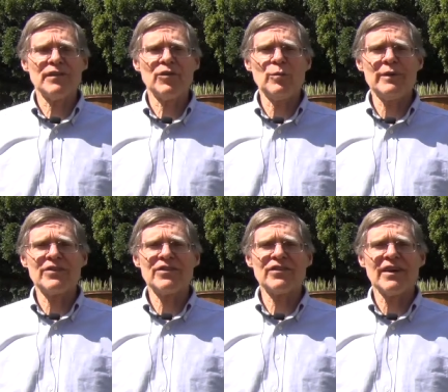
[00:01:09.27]

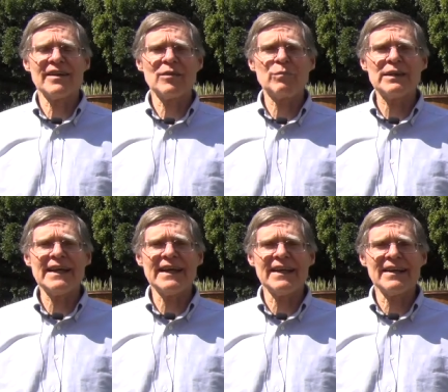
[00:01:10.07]
humans on the
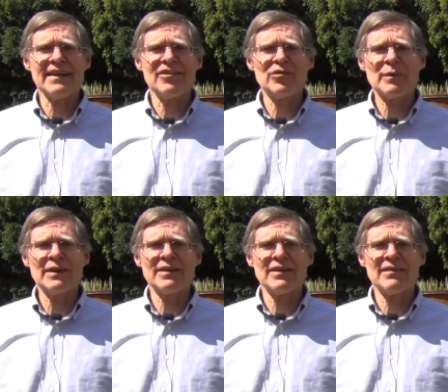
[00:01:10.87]
planet has
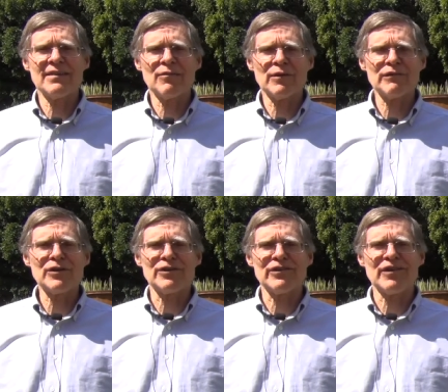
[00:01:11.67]
been the
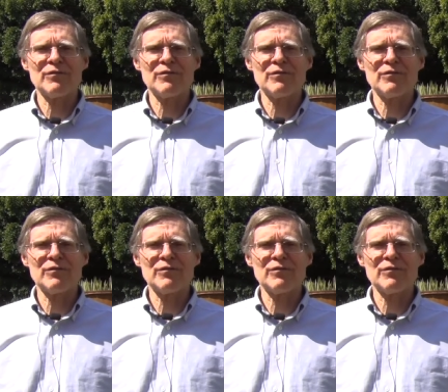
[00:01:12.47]
reverse,